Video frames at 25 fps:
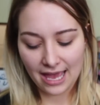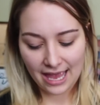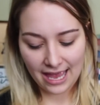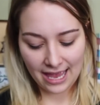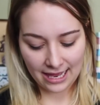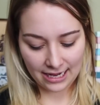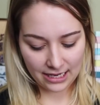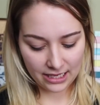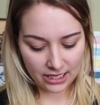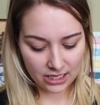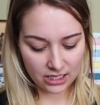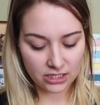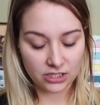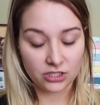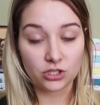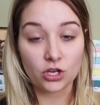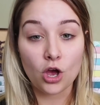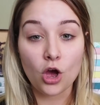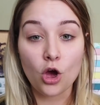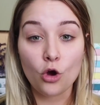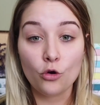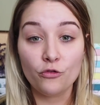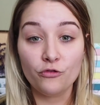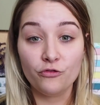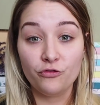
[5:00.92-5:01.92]
And it is
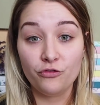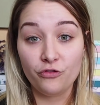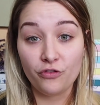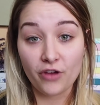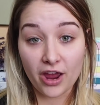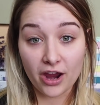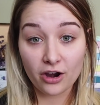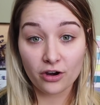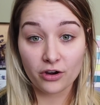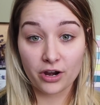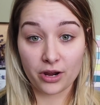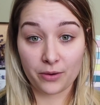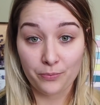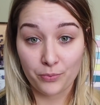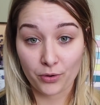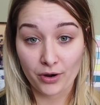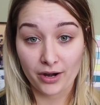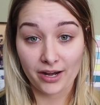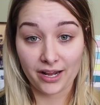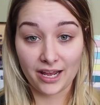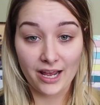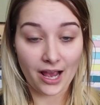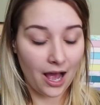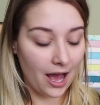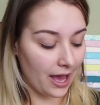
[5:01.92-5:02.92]
very
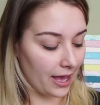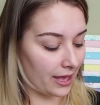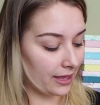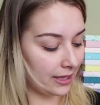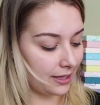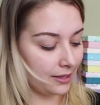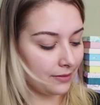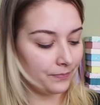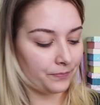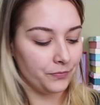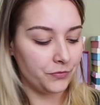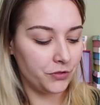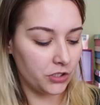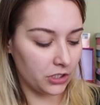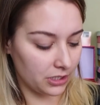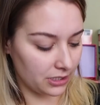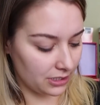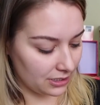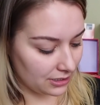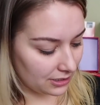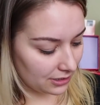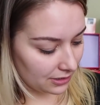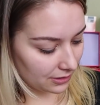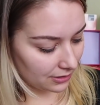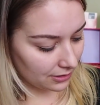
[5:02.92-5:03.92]
pretty. I
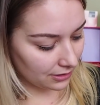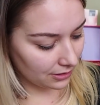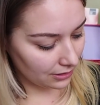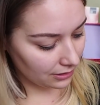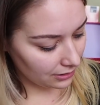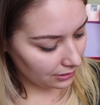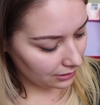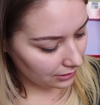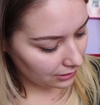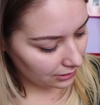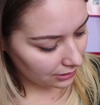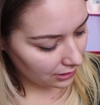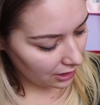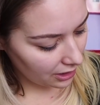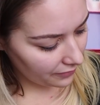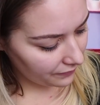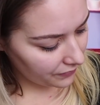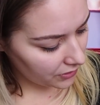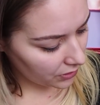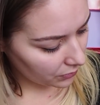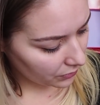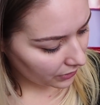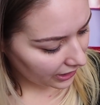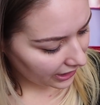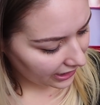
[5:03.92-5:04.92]
just
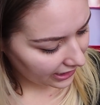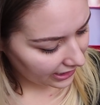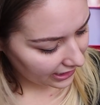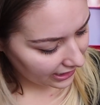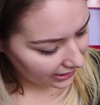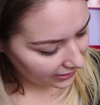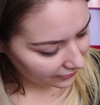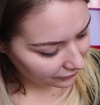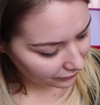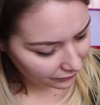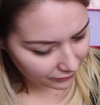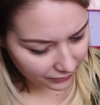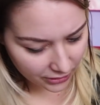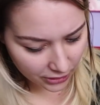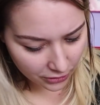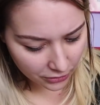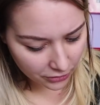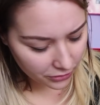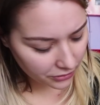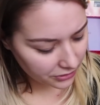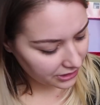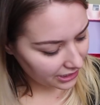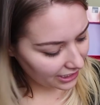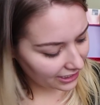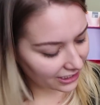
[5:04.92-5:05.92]
love the way it
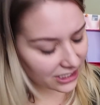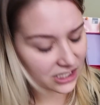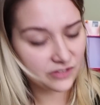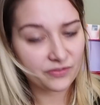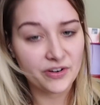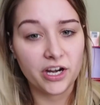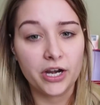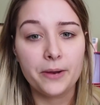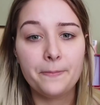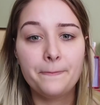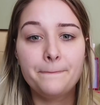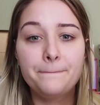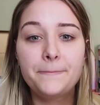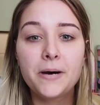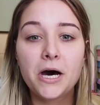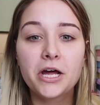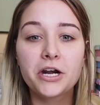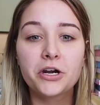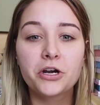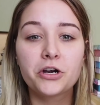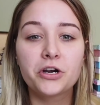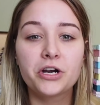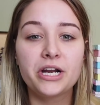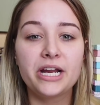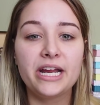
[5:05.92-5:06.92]
feels, and it's very
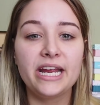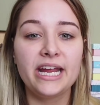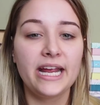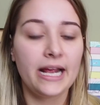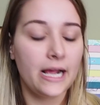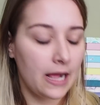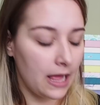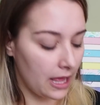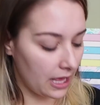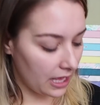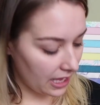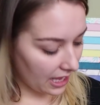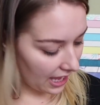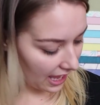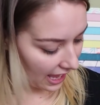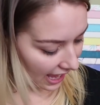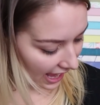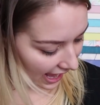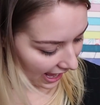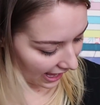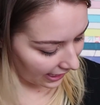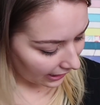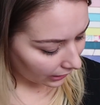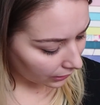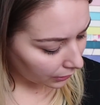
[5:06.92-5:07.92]
buttery,
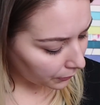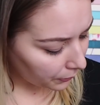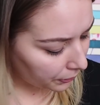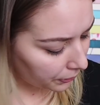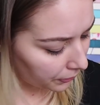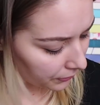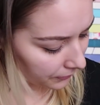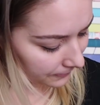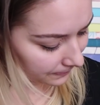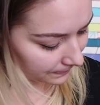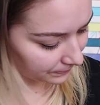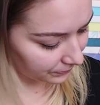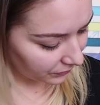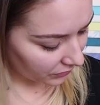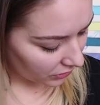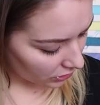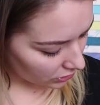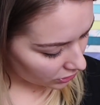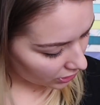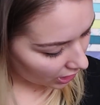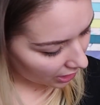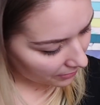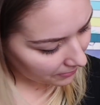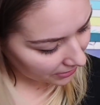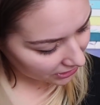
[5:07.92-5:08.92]
and
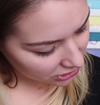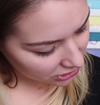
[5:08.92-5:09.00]
not